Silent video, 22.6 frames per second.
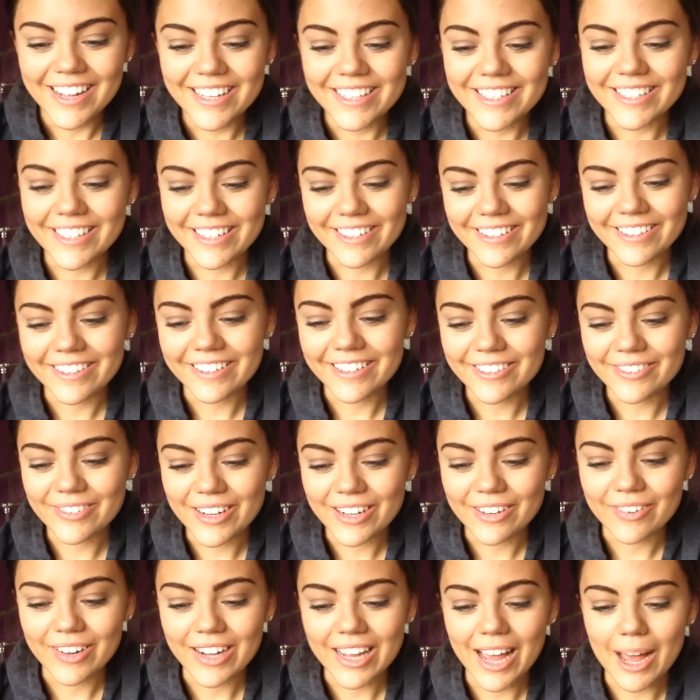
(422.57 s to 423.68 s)
So I was
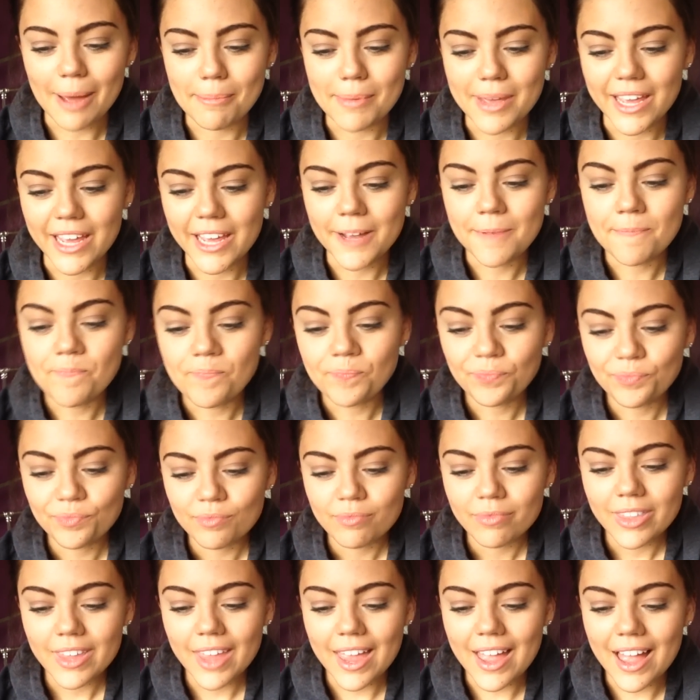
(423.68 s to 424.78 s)
really, really happy.
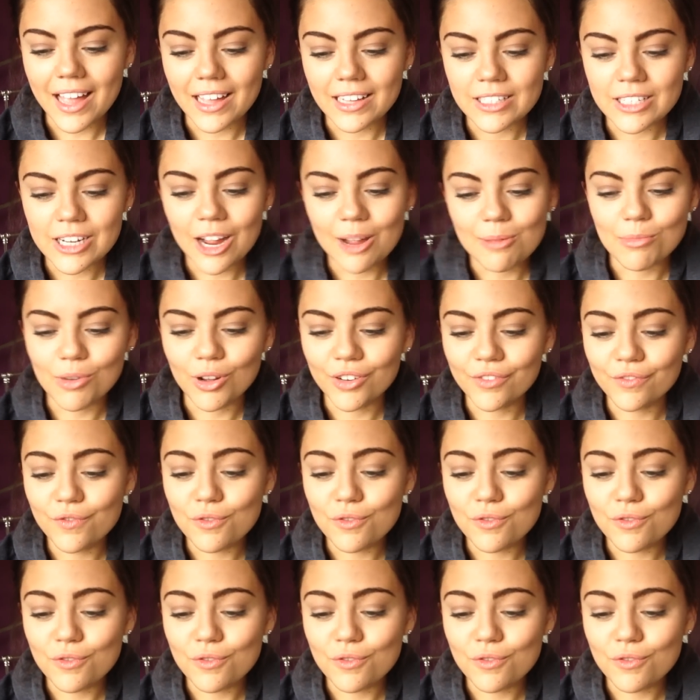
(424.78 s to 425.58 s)
And I'm on